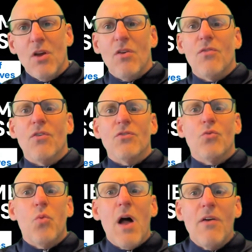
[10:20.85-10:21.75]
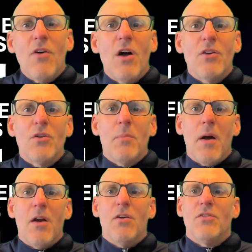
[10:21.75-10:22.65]
for 1,200
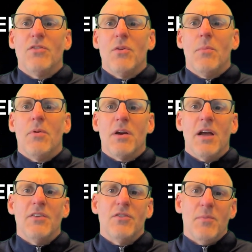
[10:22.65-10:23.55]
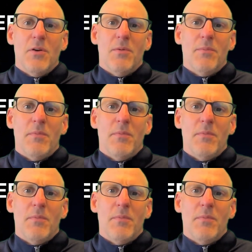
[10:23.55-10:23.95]
parts per customer.